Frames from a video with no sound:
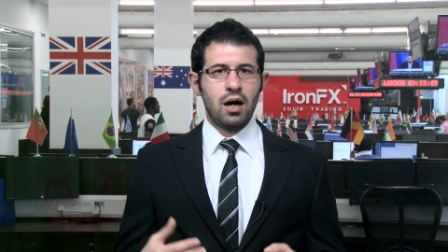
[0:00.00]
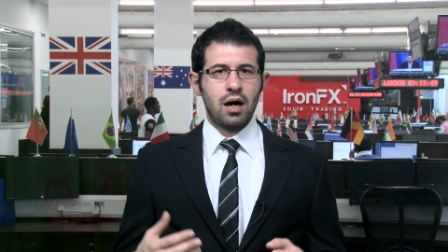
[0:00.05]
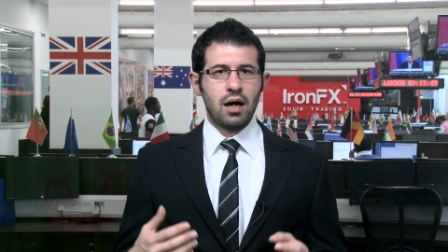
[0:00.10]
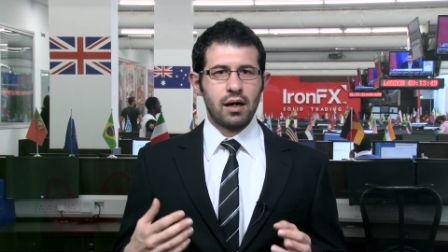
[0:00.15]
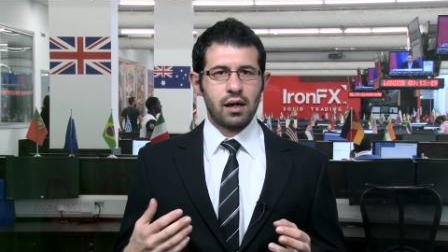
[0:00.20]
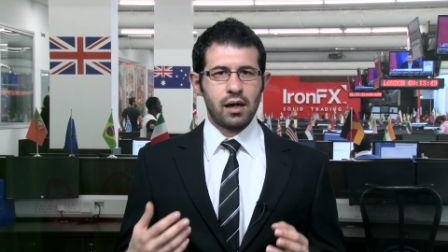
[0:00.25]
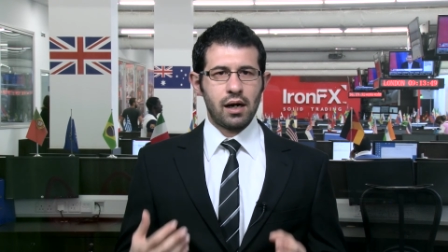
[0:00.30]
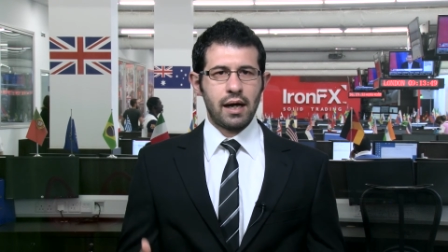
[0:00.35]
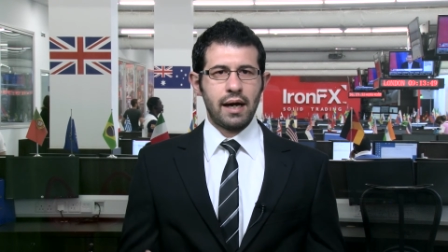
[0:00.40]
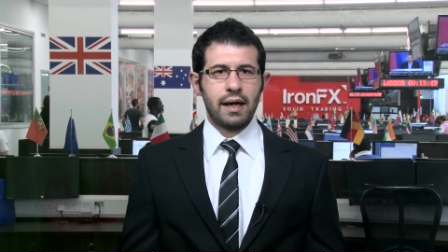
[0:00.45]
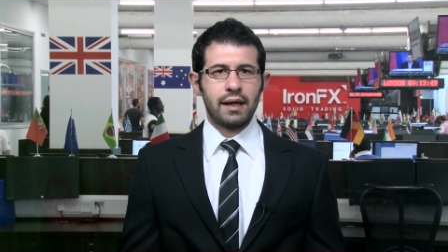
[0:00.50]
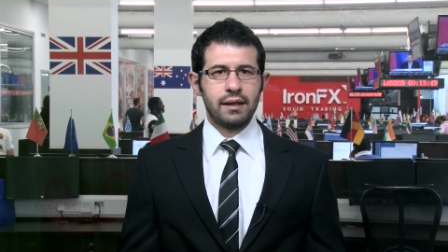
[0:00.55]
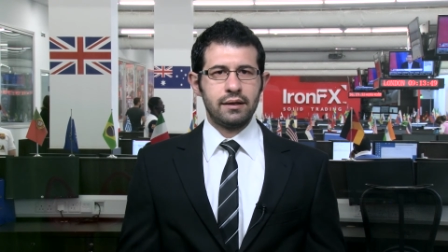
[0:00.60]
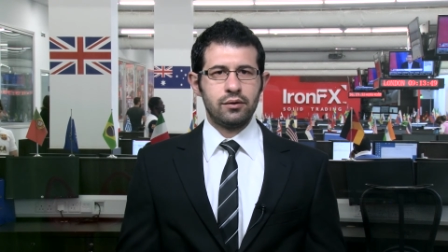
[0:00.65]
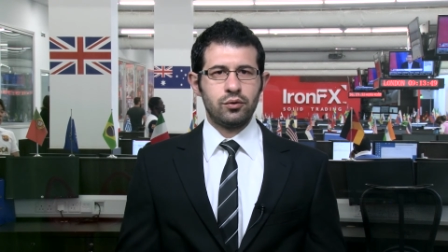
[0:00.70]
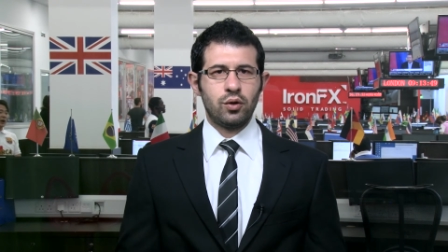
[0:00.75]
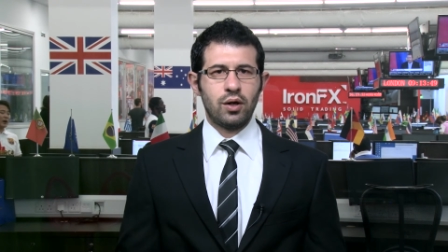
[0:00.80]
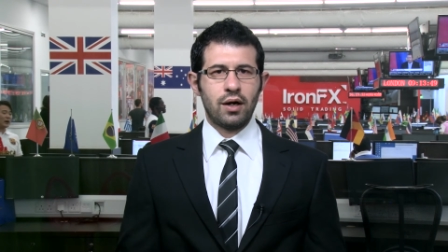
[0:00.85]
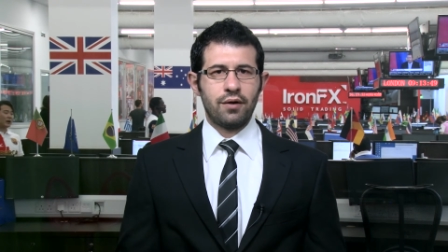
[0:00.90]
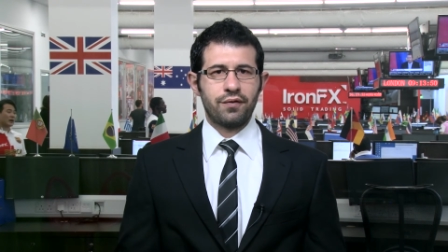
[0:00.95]
are
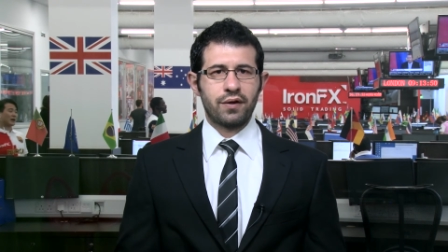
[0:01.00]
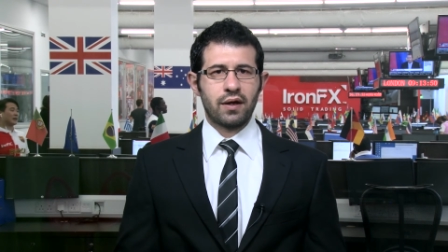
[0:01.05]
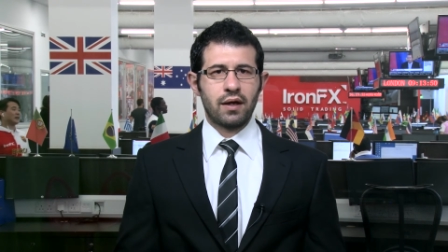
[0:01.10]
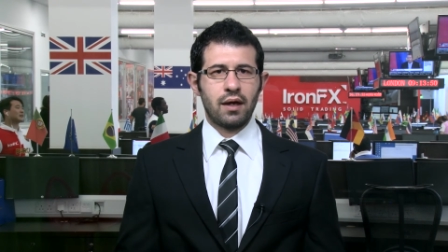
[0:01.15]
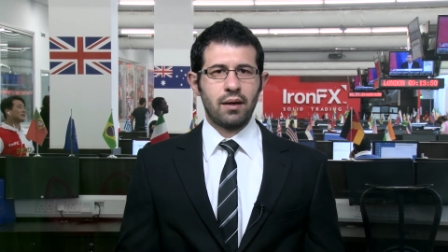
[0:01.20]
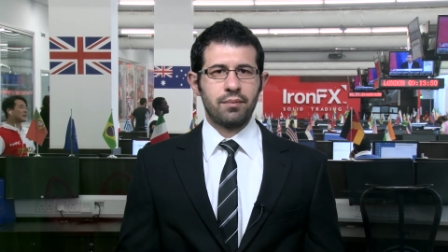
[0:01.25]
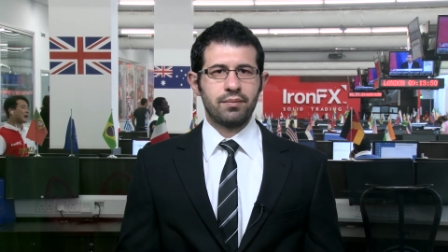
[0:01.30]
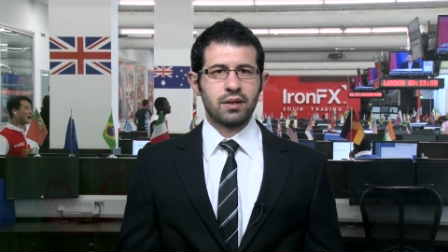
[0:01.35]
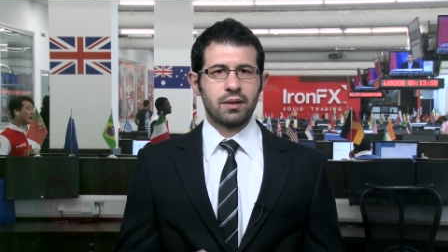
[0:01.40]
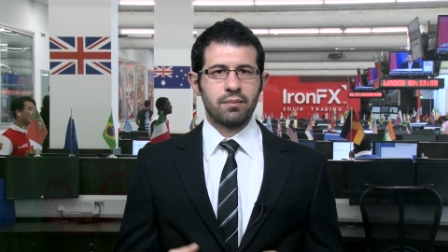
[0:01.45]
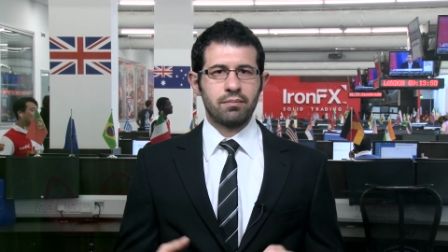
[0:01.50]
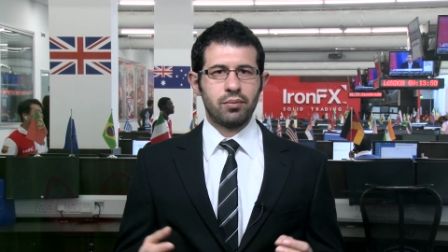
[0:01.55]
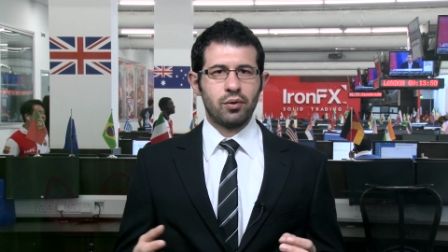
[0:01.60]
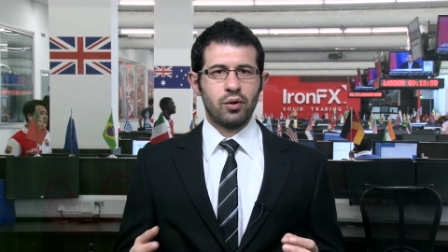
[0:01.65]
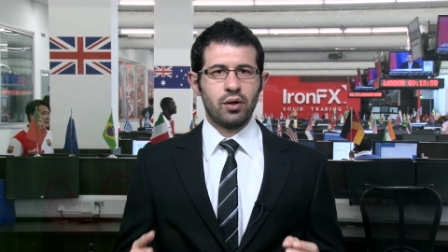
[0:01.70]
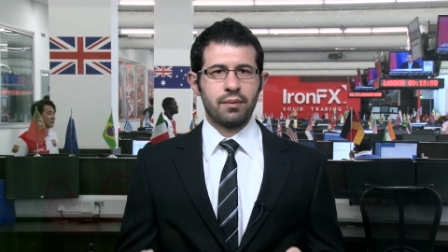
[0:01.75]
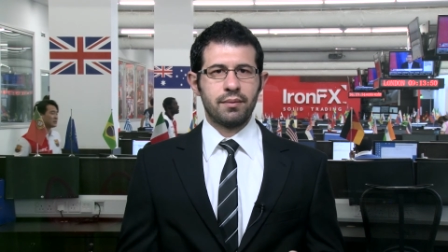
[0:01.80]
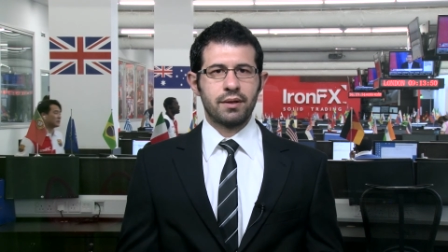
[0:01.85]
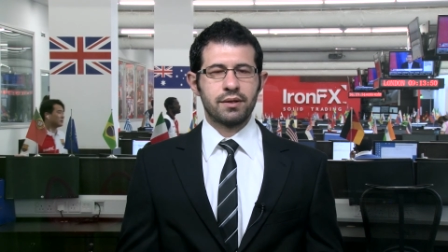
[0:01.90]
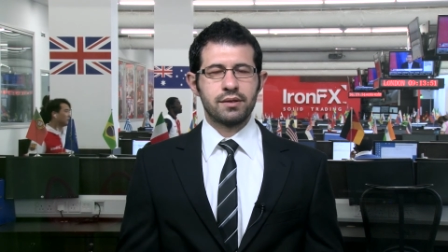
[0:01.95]
likely to have kept
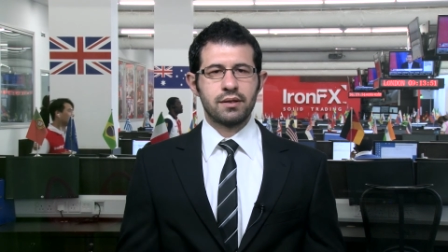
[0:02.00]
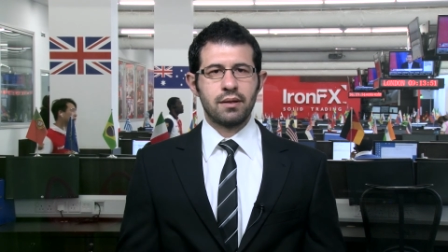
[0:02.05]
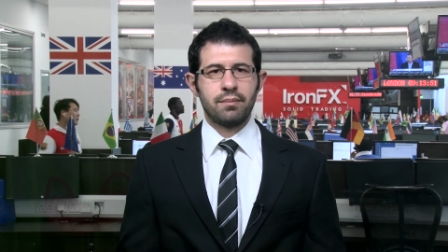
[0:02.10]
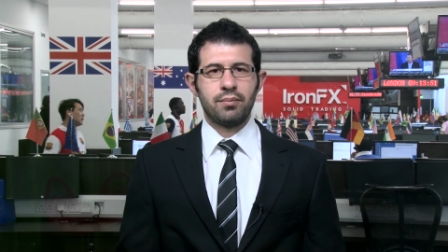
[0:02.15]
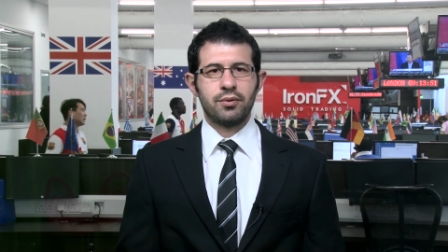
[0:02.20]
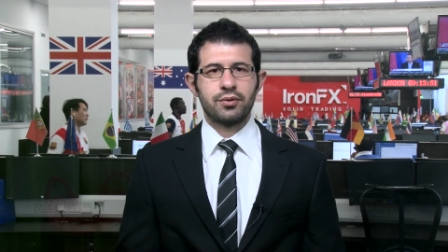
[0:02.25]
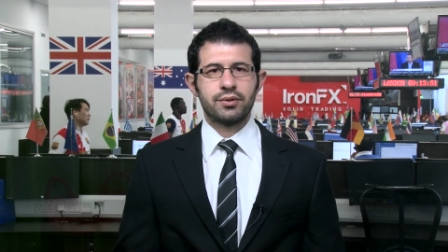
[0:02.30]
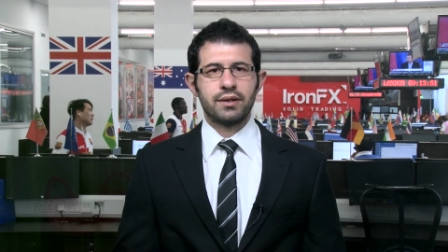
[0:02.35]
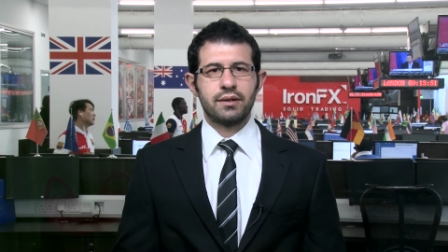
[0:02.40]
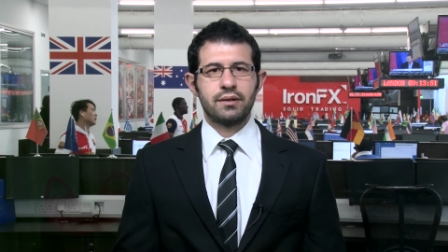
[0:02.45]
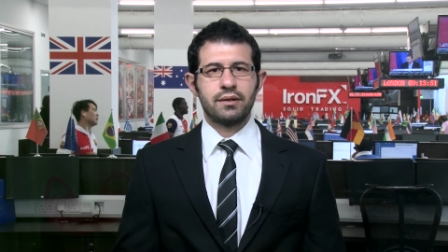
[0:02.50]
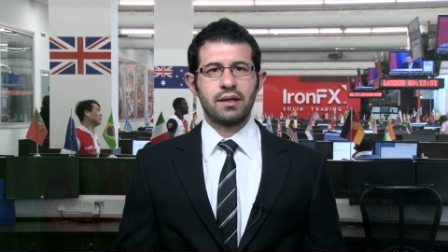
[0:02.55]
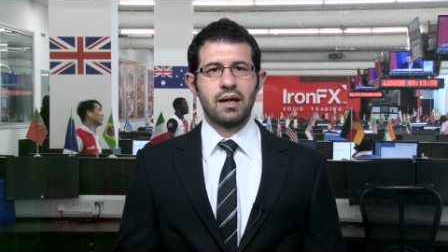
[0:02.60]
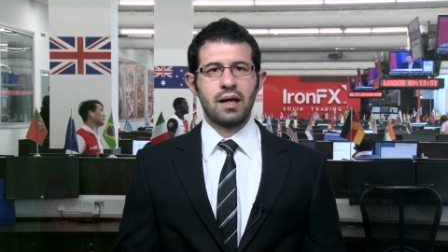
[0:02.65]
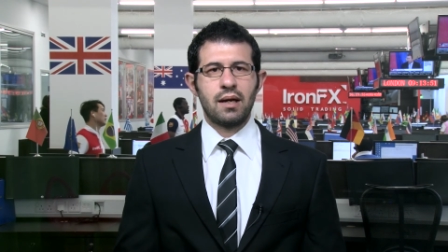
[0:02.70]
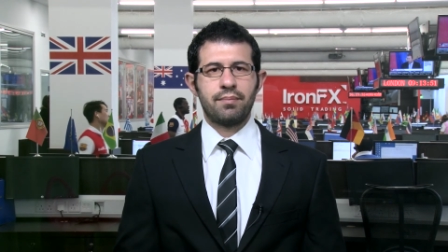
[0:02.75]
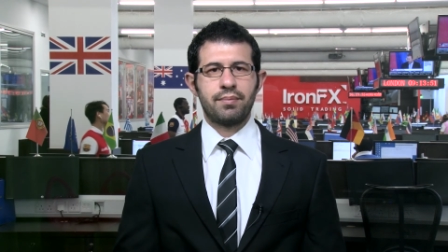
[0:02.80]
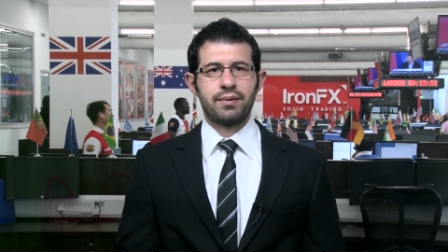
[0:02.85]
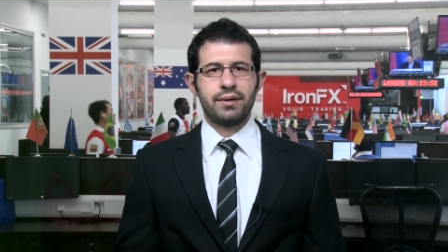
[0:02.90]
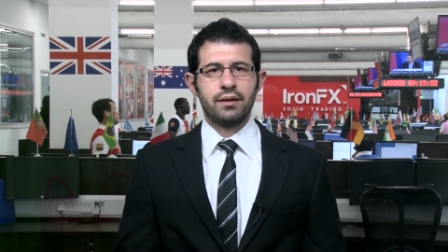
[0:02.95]
employment supported in
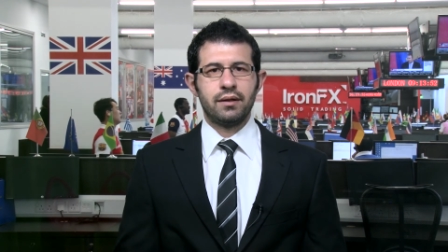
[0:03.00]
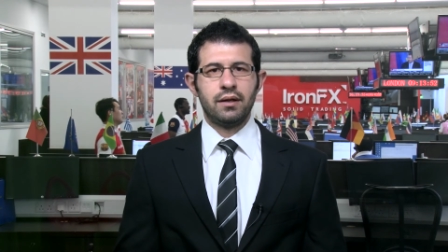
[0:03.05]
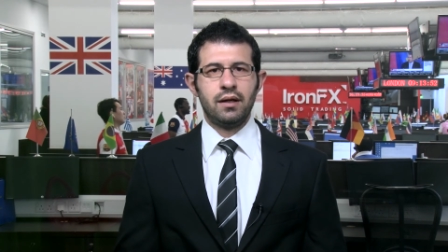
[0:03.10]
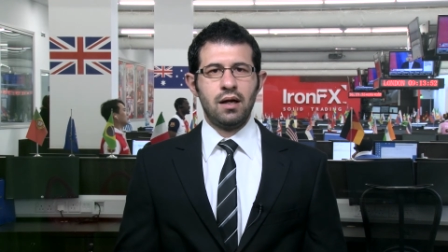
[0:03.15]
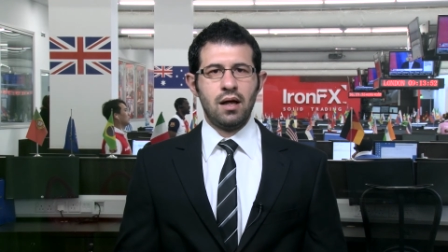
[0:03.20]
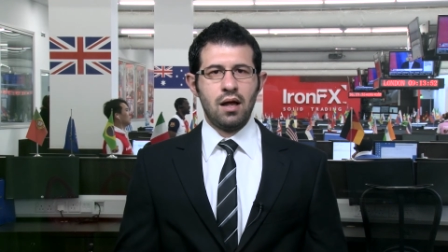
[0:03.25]
April.